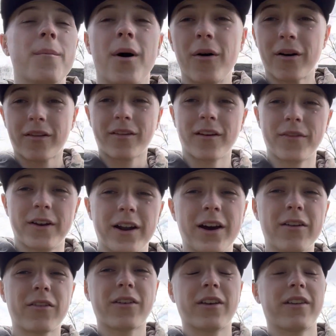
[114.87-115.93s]
bow out of something
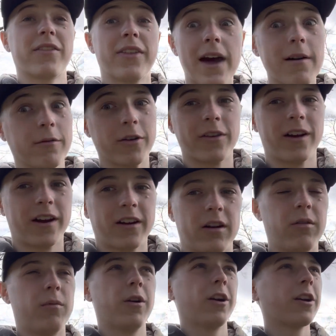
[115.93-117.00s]
else cause that one's not
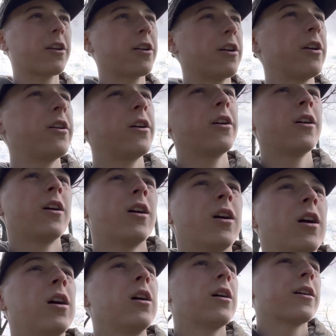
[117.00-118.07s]
gonna work.
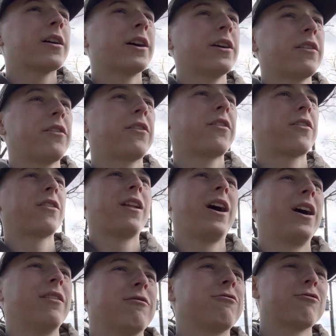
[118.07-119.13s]
Cause it's just
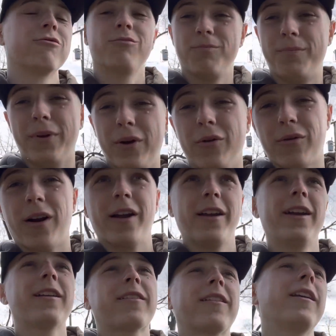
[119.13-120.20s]
not built right.
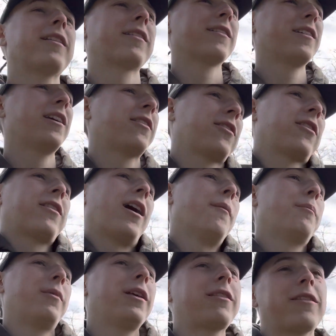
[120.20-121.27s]
It's, it's, it's just
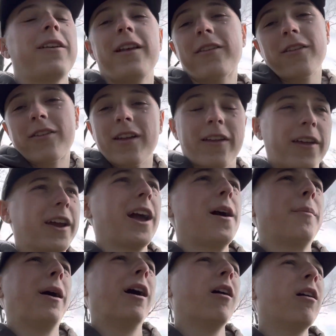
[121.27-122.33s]
not, it's, it's just not that guy
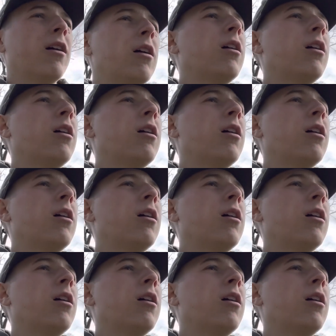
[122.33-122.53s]
pal.